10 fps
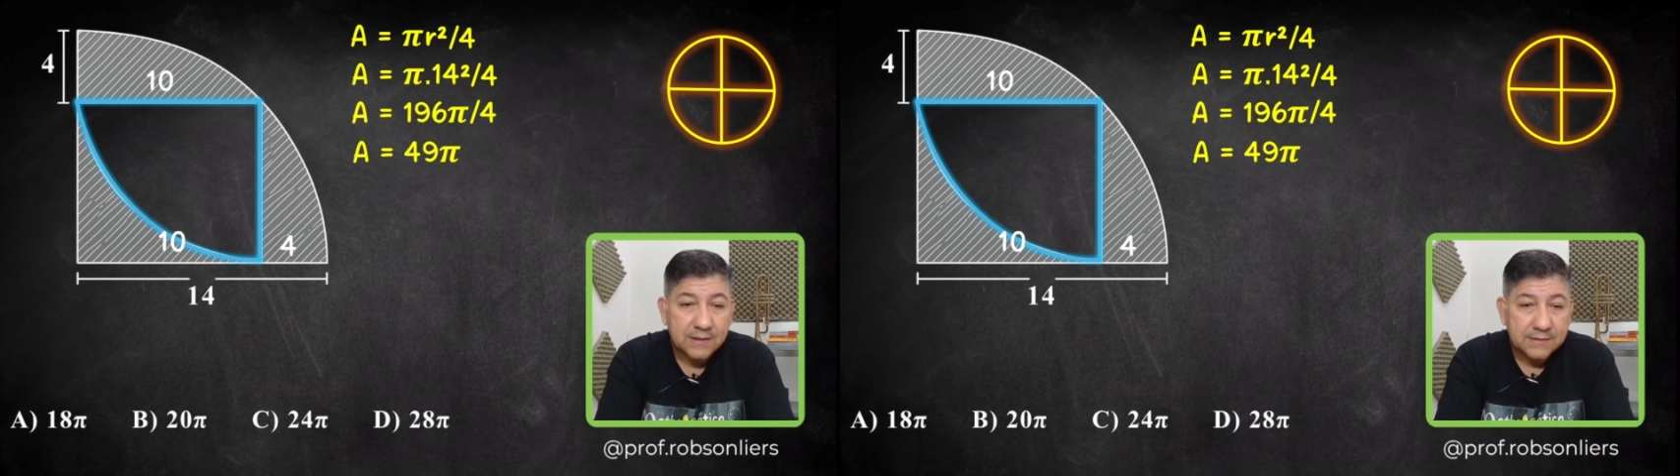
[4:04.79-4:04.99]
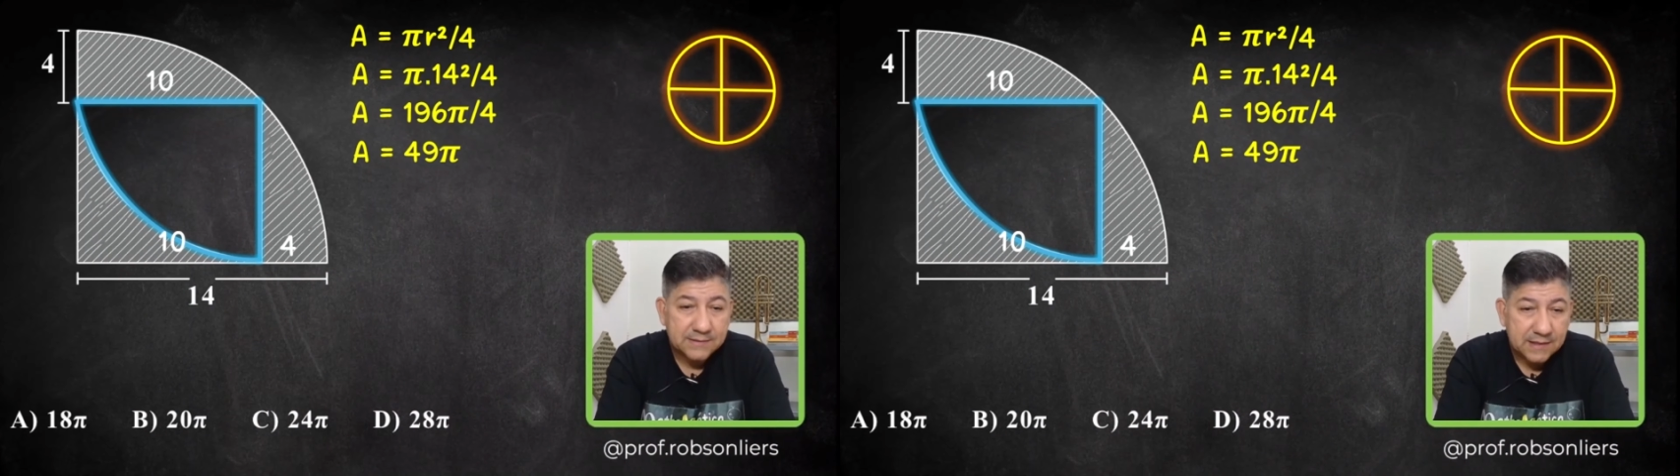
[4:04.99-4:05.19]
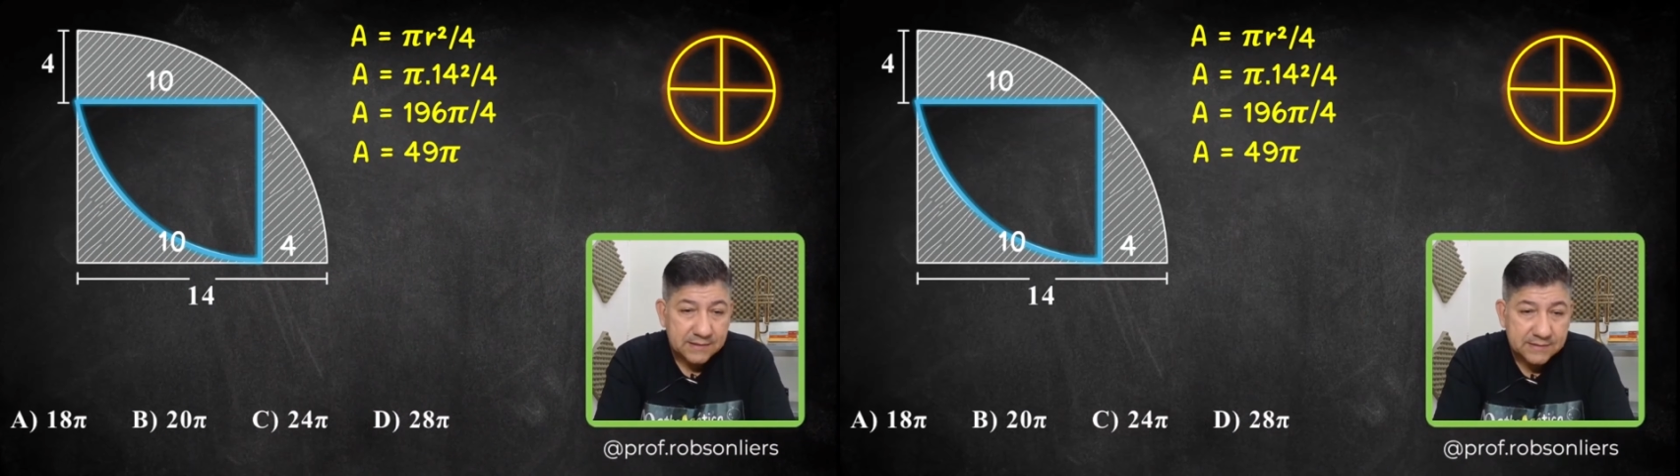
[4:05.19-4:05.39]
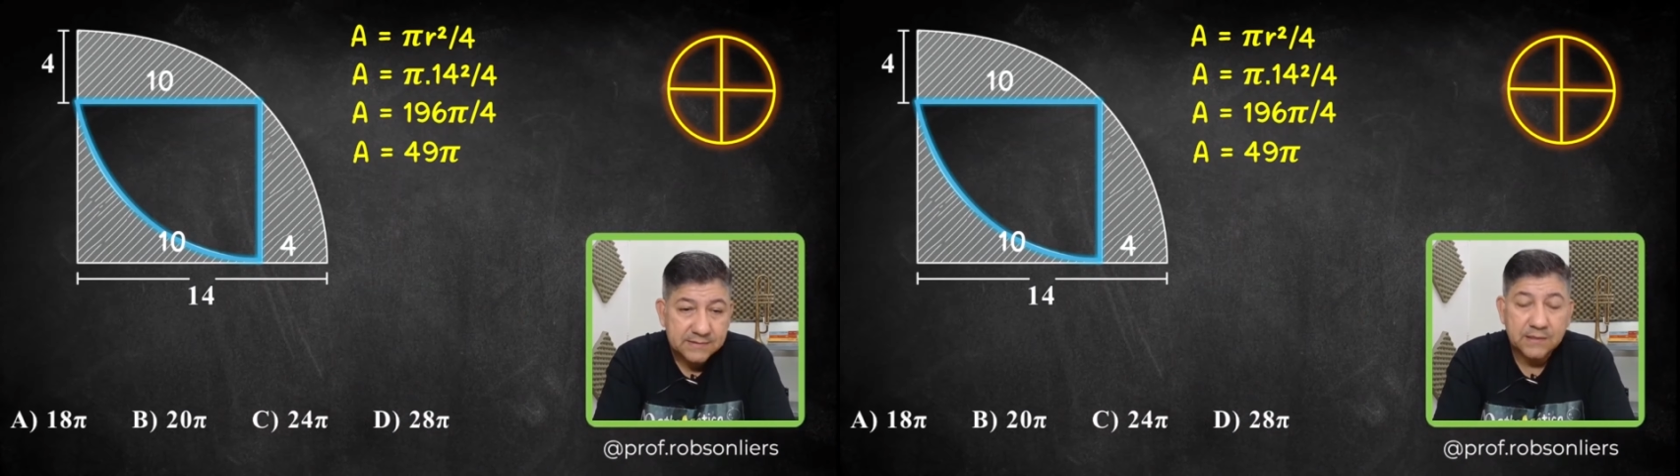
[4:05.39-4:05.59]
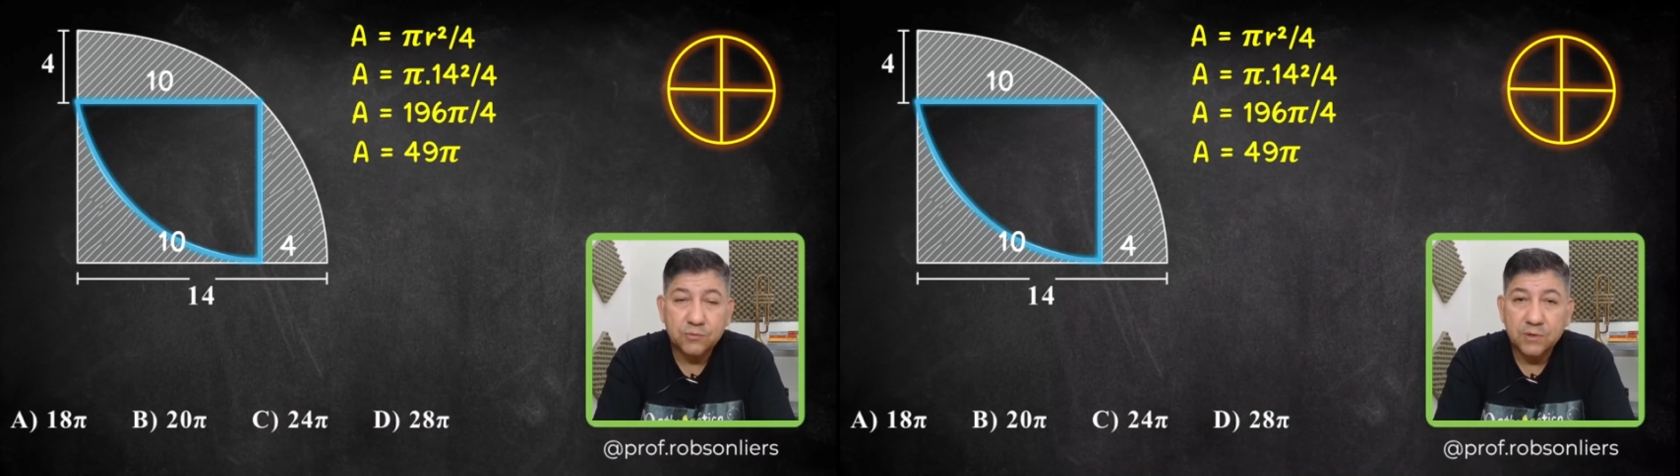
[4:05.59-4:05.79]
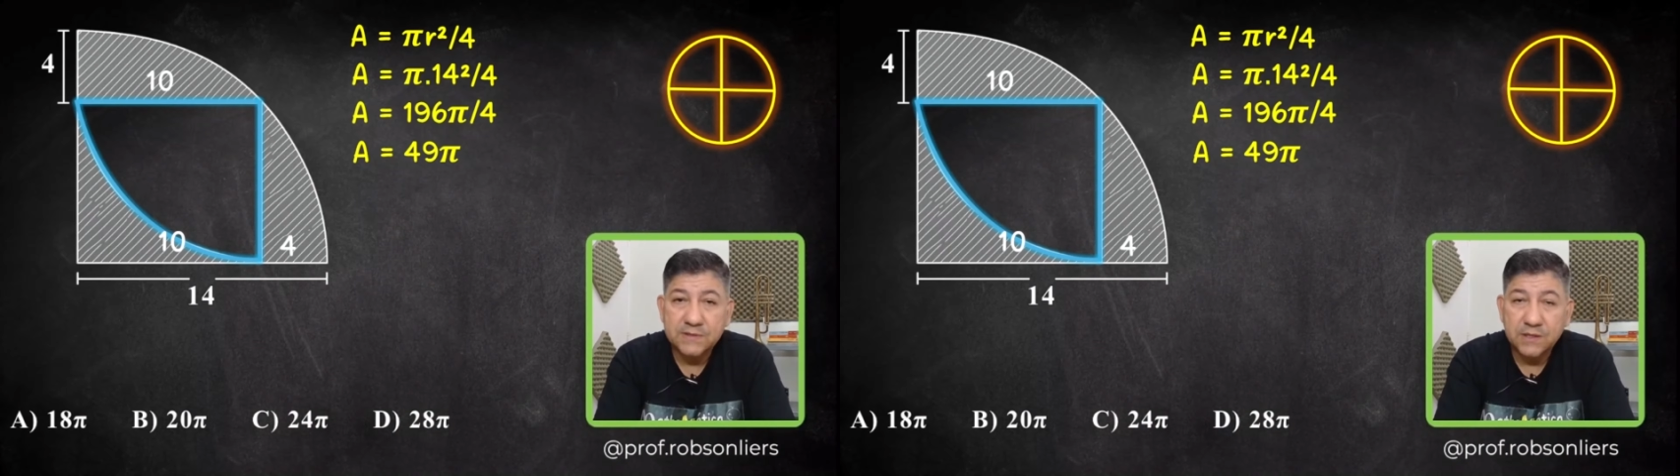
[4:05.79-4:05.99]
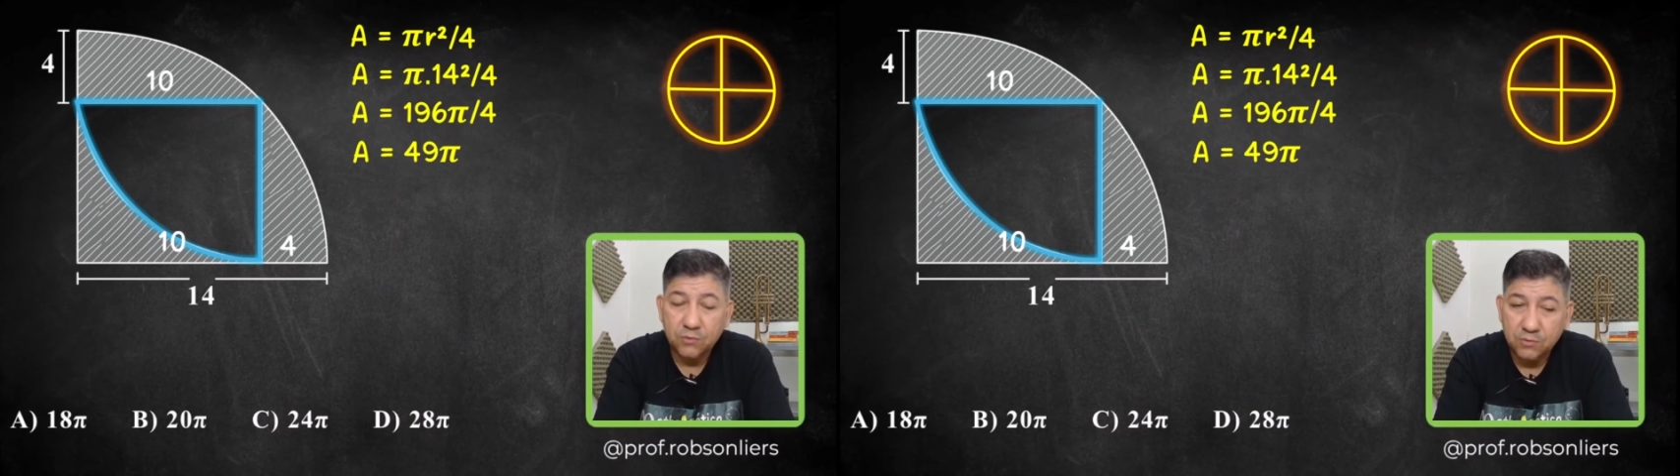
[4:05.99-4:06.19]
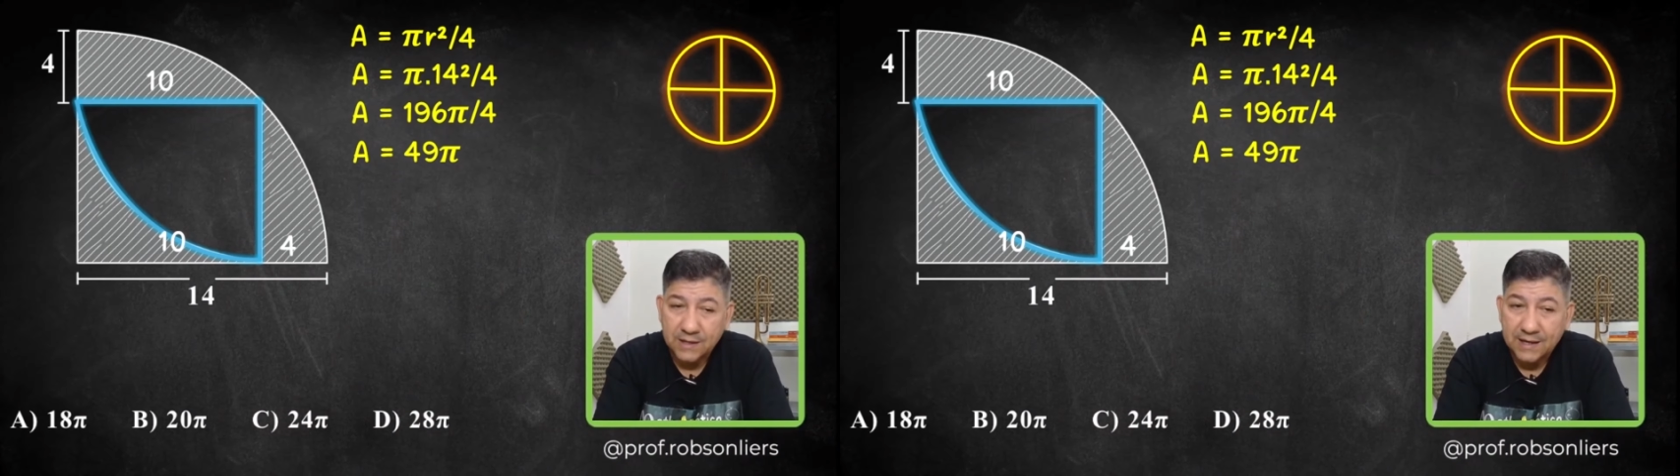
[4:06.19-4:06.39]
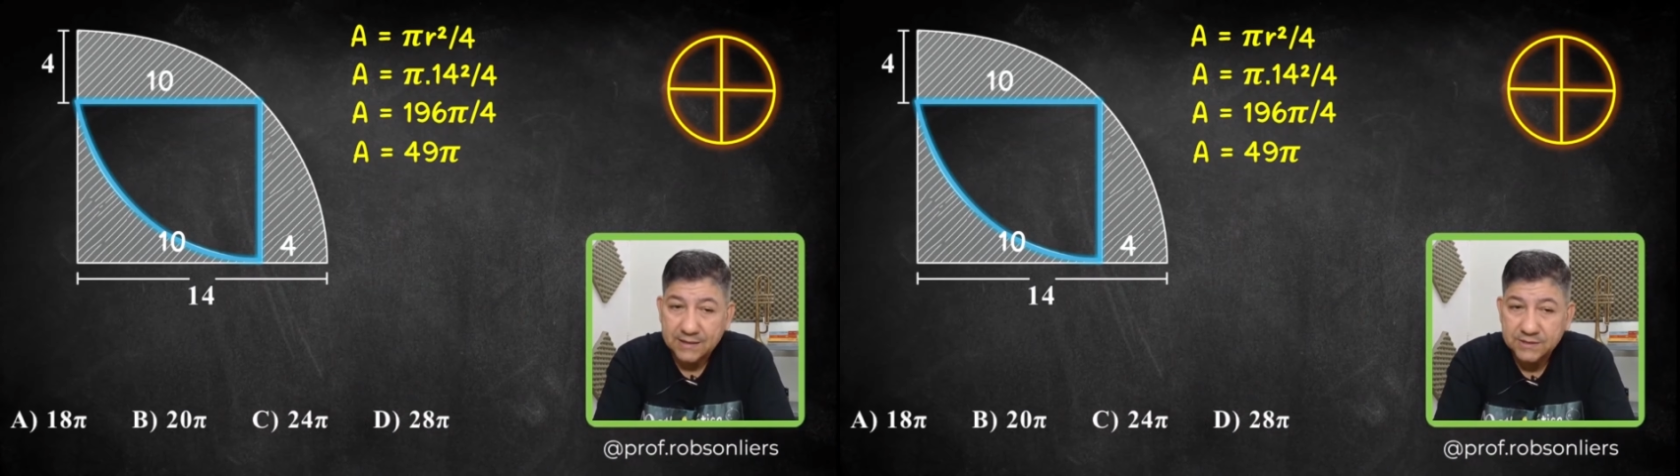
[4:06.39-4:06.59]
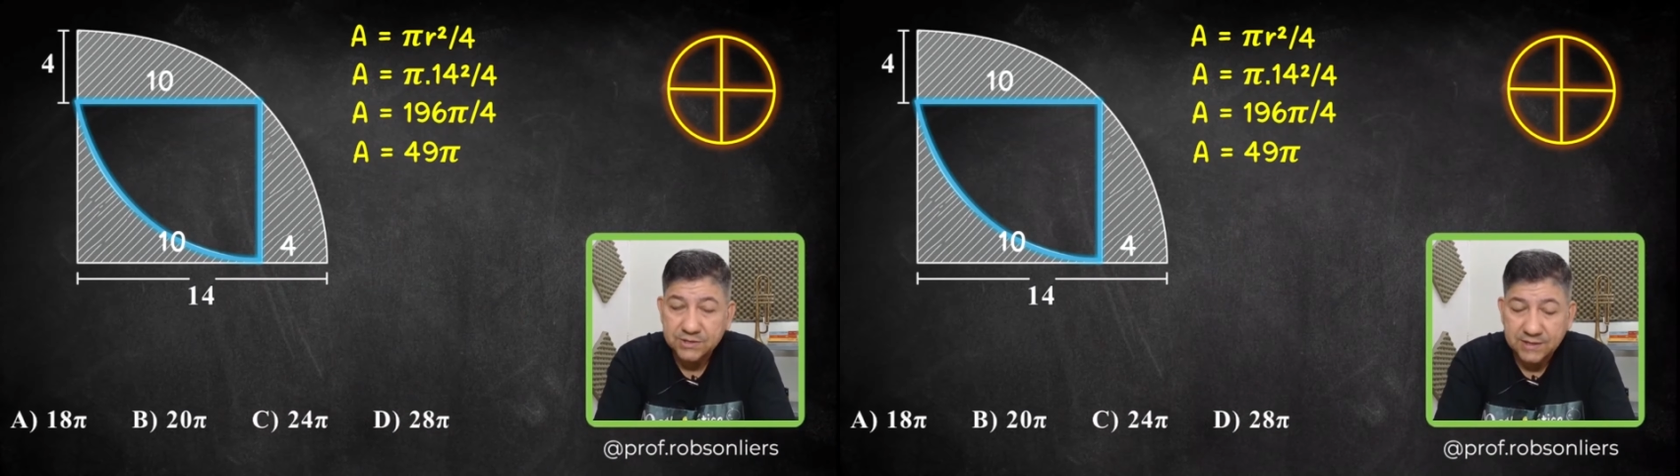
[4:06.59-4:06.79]
of this circular sector that's
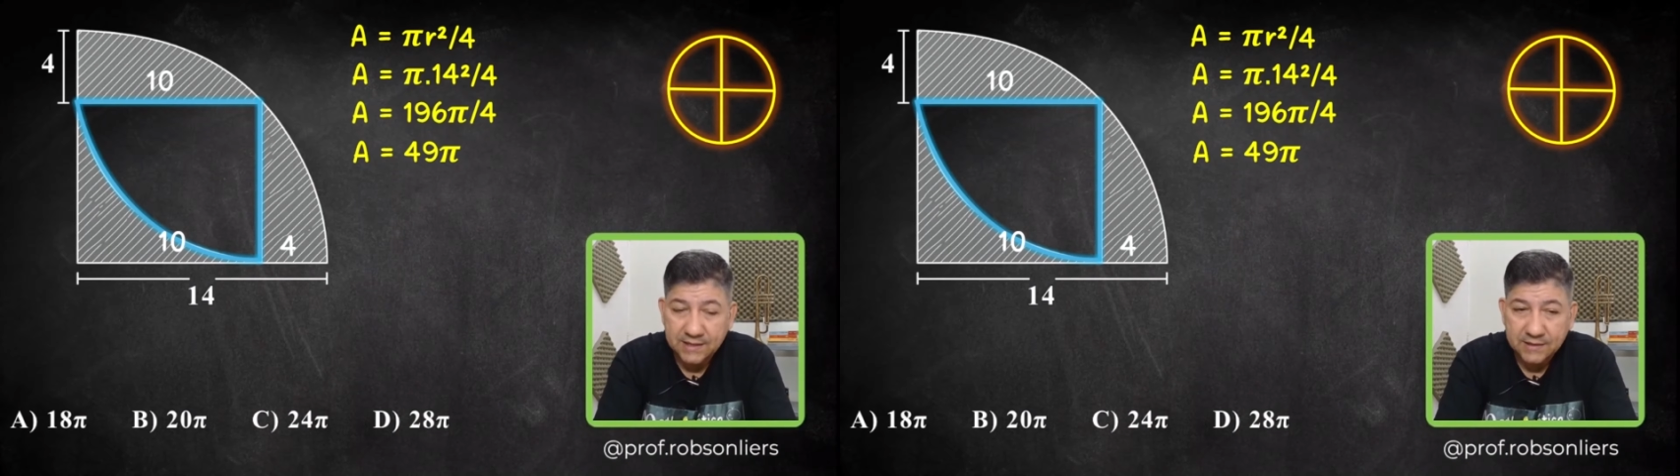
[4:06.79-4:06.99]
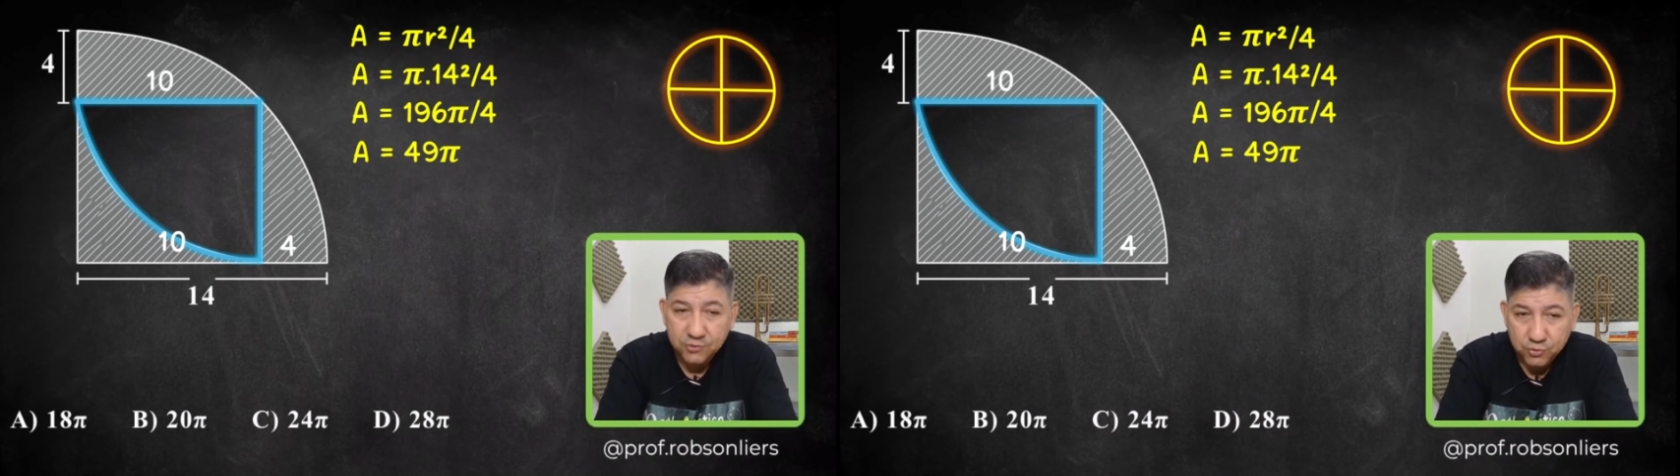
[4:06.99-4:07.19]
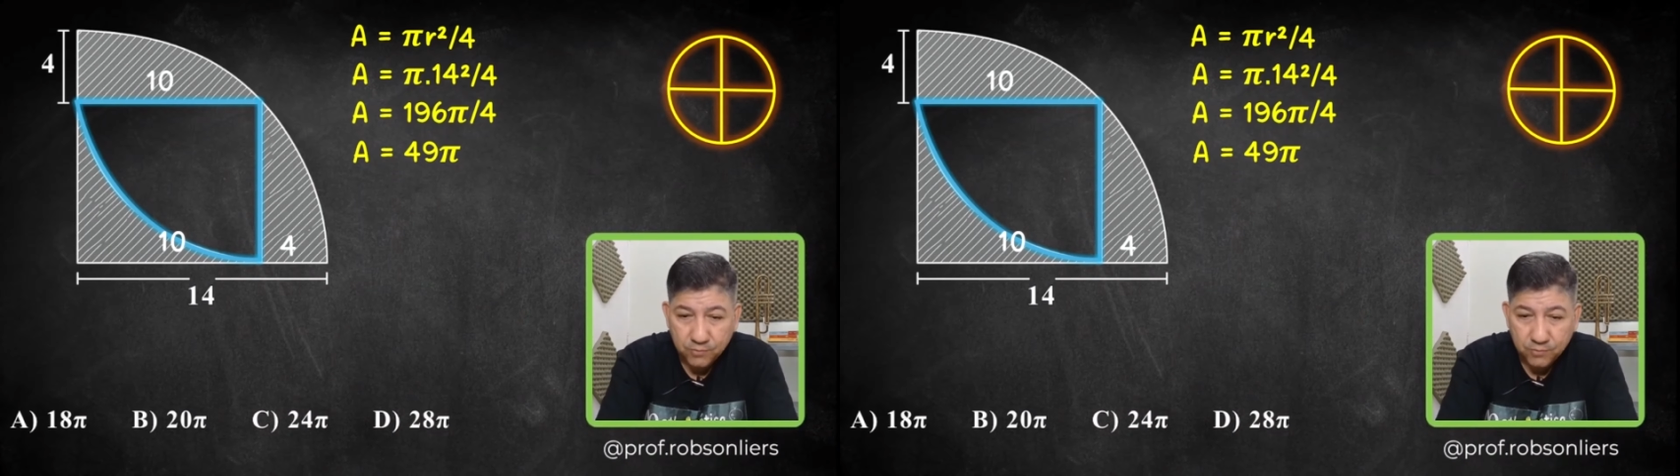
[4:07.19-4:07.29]
in blue.